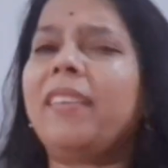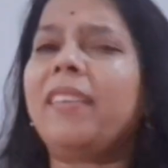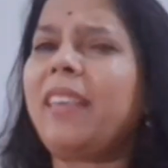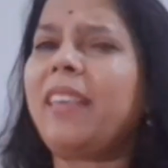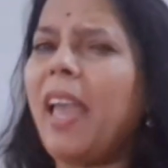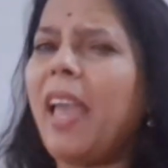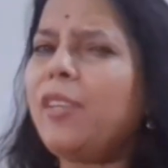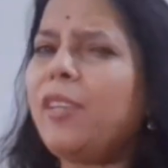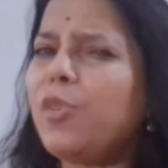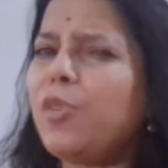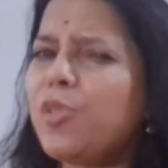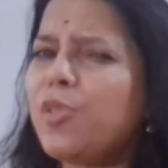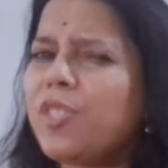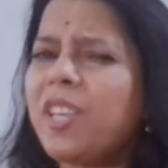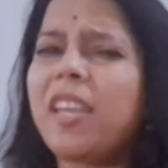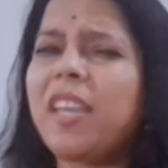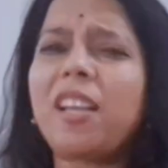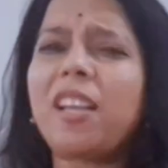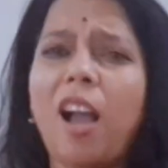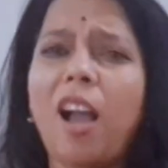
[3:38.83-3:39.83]
Can you
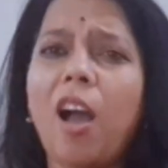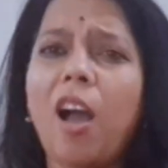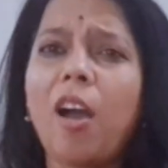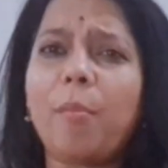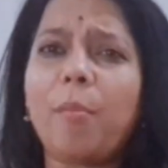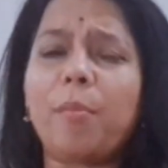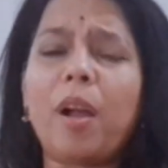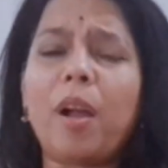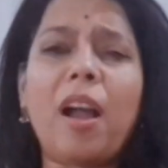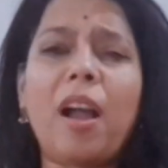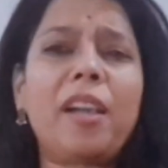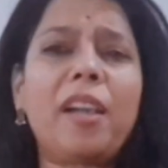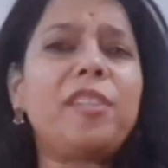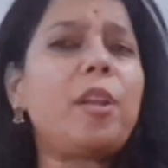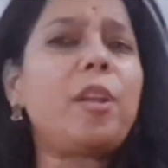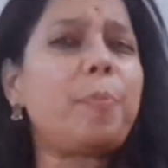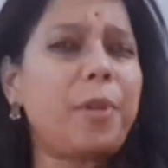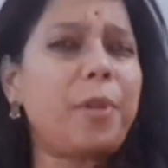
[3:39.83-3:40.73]
stay calm under